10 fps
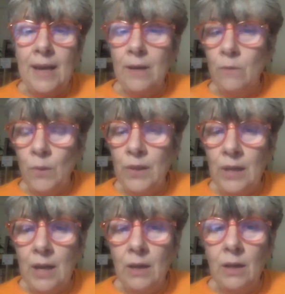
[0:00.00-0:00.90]
with
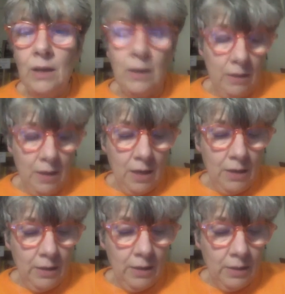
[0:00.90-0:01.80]
younger
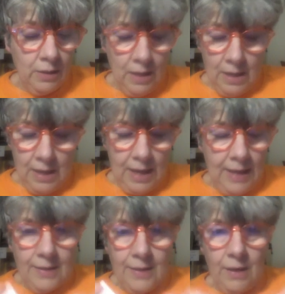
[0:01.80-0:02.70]
learners.
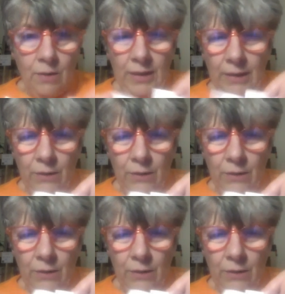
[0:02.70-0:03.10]
And so, okay, I've got